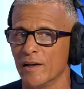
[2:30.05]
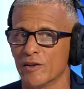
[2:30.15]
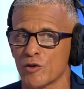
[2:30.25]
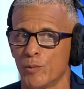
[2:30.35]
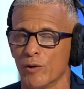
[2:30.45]

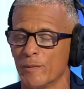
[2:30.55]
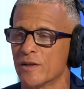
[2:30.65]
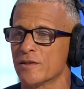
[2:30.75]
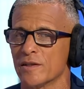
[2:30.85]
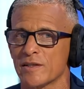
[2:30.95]
disappointed
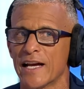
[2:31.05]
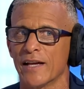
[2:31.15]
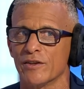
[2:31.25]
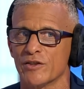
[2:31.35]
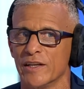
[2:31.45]
because of the
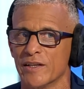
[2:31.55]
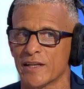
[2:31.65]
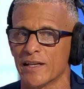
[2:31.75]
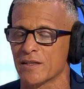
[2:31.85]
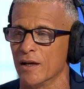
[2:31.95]
standards that he
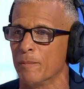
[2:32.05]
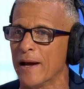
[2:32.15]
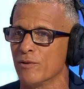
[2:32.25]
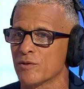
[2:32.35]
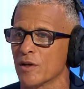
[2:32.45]
sets
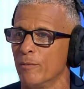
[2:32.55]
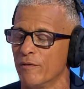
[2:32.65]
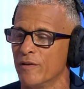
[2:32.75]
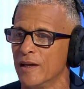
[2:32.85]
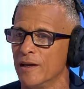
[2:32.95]
about some
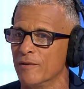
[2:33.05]
of the,